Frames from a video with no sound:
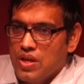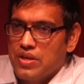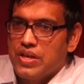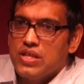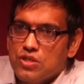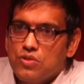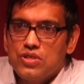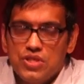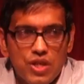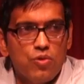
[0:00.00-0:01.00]
It drains into
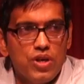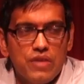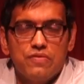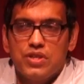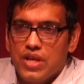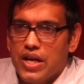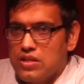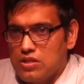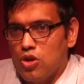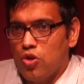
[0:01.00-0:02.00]
the sea only if the tide is